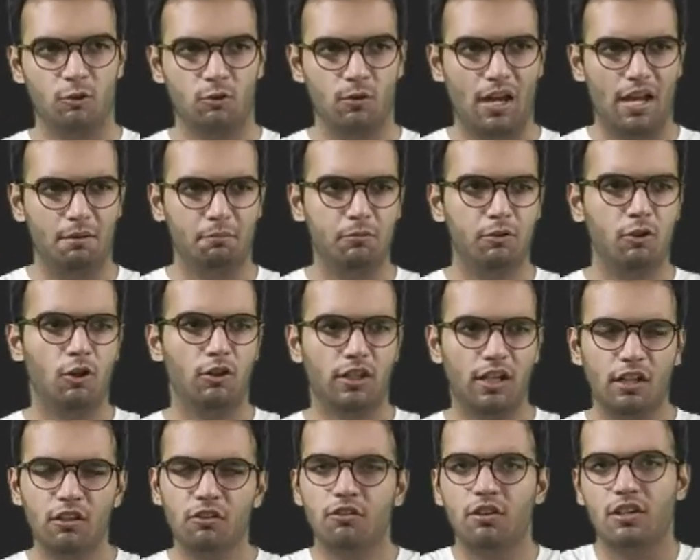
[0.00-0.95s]
No, I am
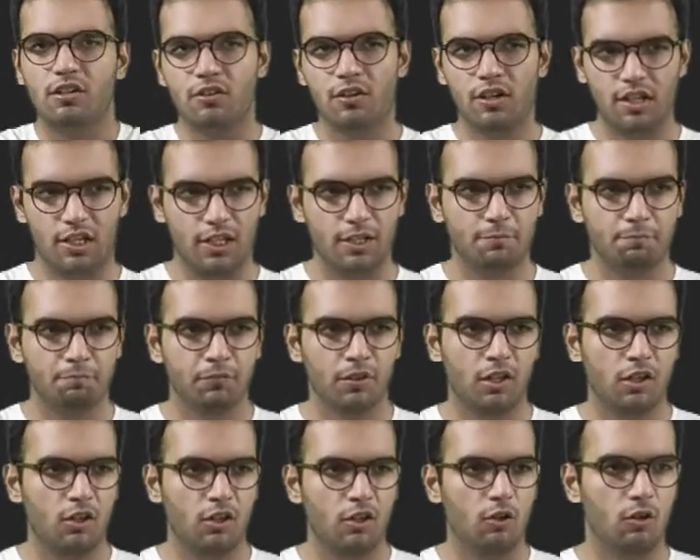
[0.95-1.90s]
talking generally.
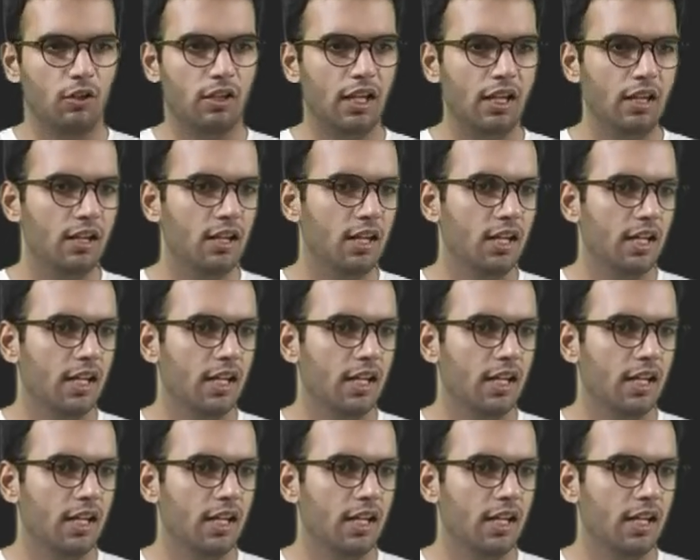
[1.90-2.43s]
Okay.